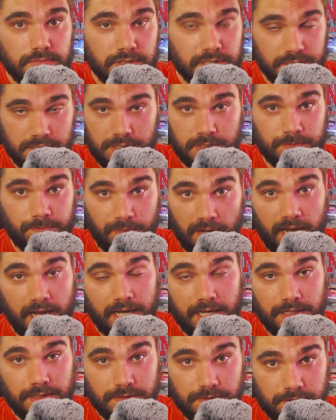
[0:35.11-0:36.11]

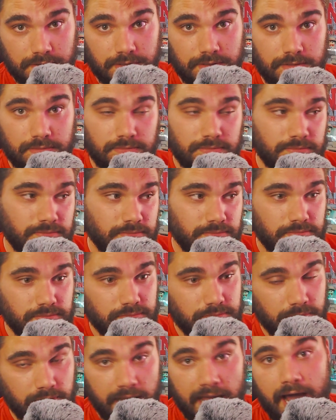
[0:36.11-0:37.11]
despise
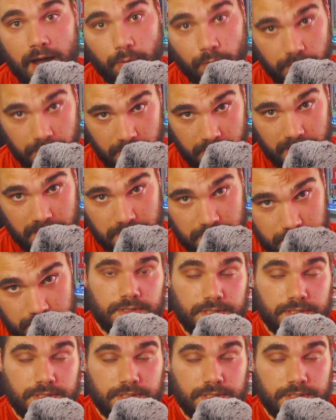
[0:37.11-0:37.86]
nowadays.